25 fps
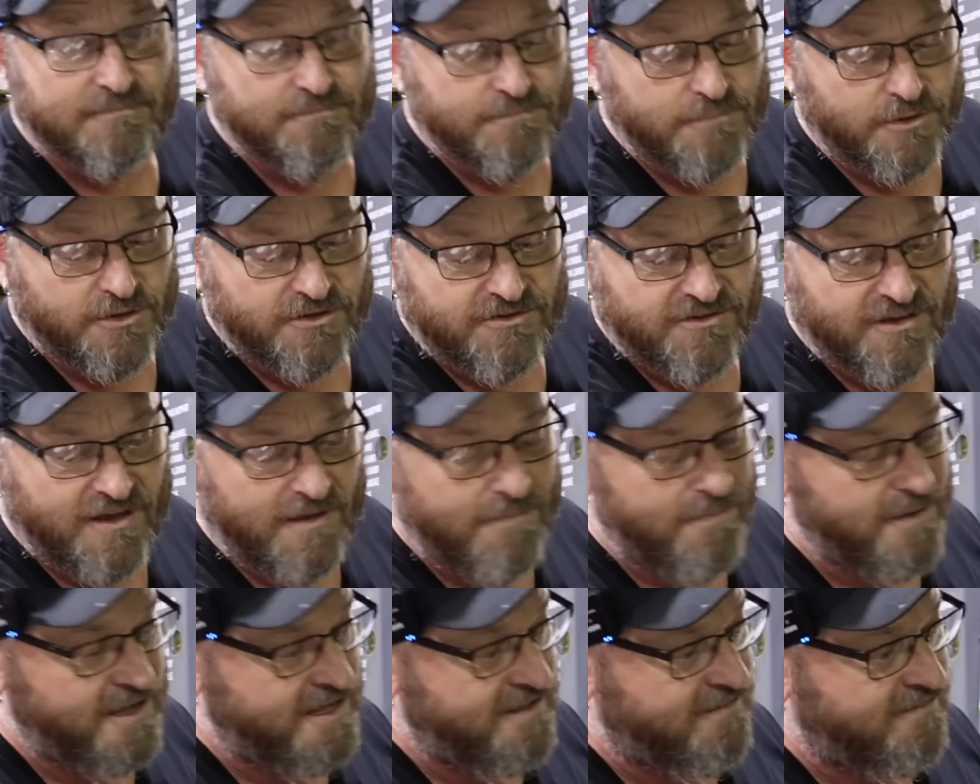put a
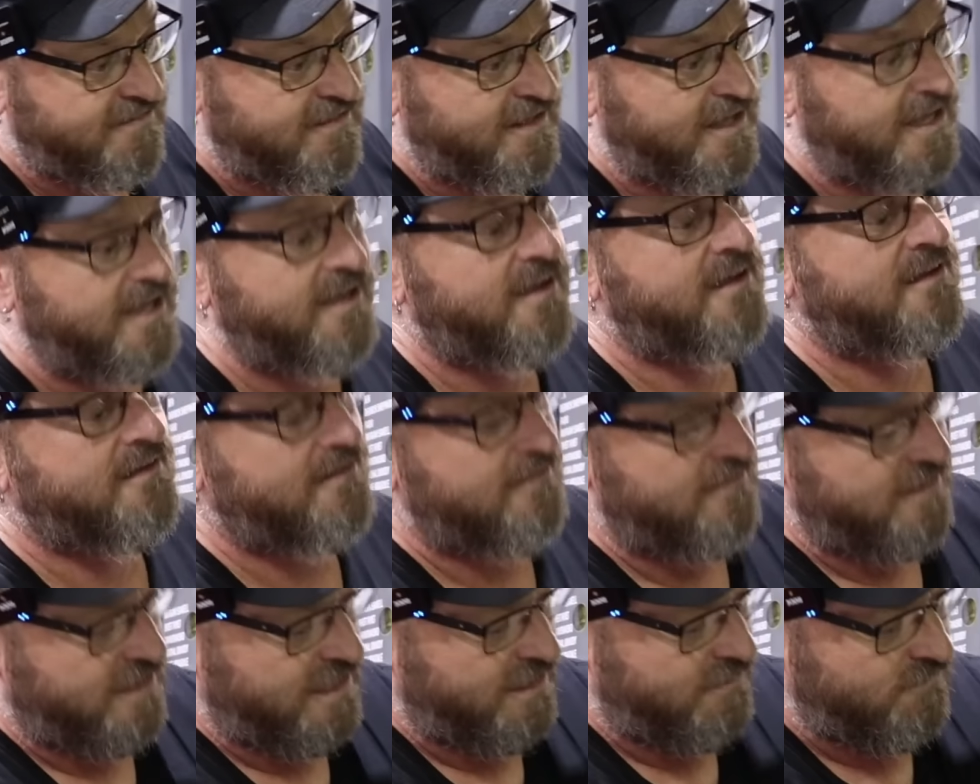T-piece there
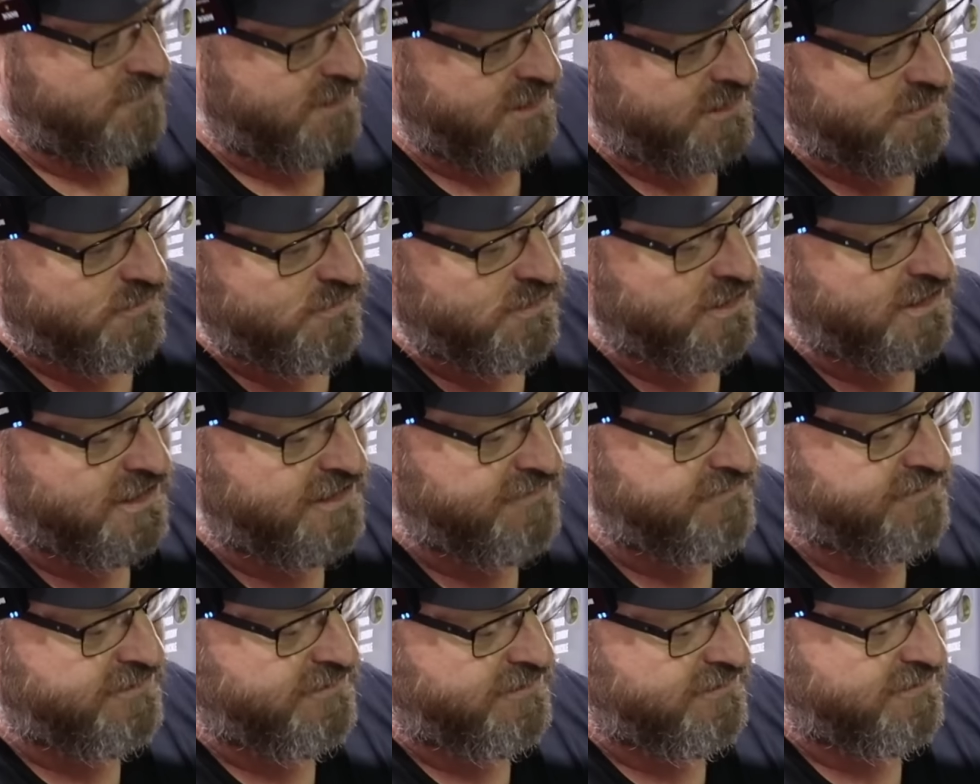and run oil
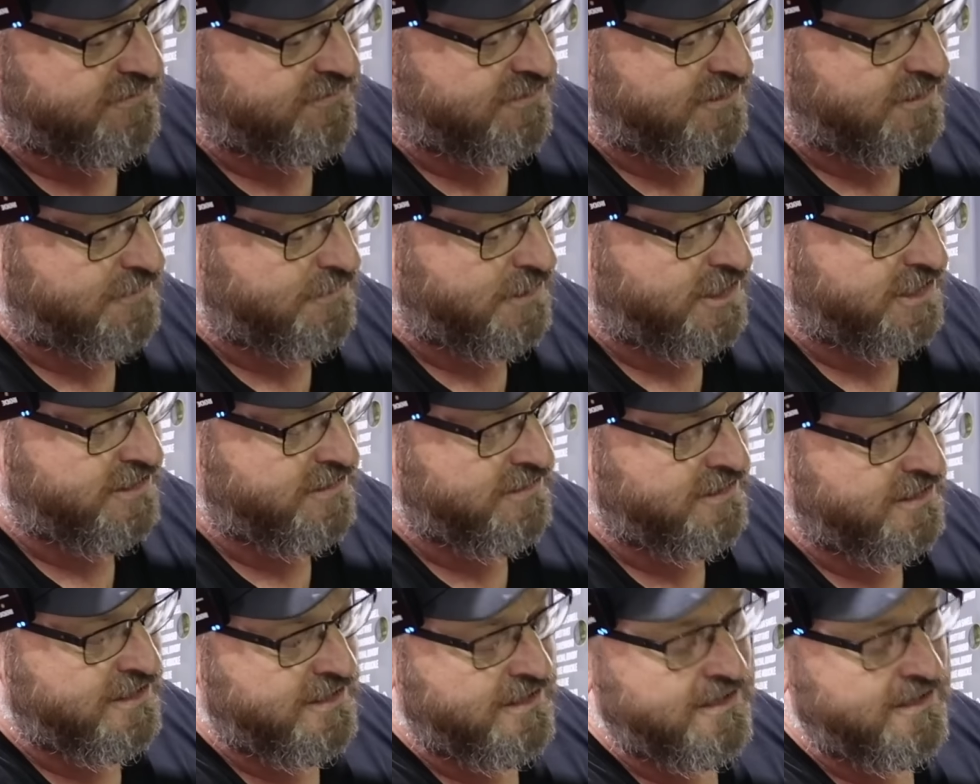over to the turbo.